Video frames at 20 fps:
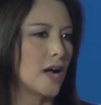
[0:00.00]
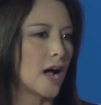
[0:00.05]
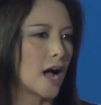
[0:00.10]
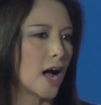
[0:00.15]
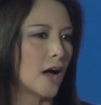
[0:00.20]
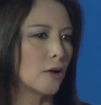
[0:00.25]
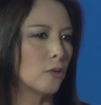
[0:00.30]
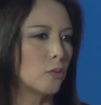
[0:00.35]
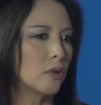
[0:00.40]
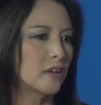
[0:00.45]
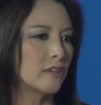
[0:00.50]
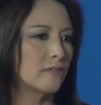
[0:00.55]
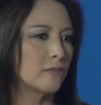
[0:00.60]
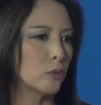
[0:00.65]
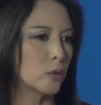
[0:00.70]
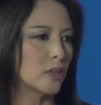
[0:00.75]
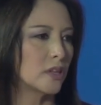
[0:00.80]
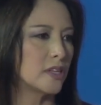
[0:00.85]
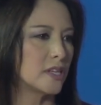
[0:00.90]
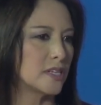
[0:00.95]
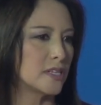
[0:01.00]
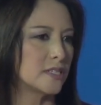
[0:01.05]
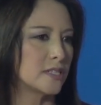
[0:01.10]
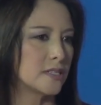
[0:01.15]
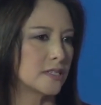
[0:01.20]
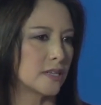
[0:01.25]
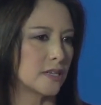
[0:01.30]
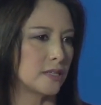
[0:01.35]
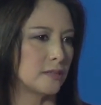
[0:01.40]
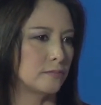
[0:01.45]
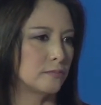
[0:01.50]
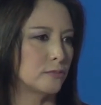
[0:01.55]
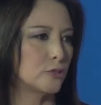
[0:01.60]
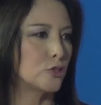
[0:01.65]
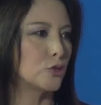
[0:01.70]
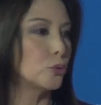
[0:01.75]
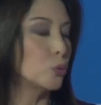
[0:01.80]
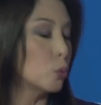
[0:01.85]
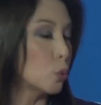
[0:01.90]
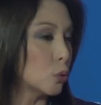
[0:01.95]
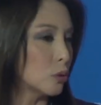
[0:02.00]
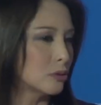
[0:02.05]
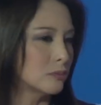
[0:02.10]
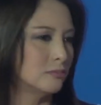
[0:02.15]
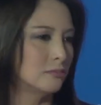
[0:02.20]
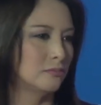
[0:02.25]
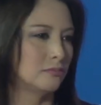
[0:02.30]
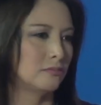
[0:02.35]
How do we avoid this um, tool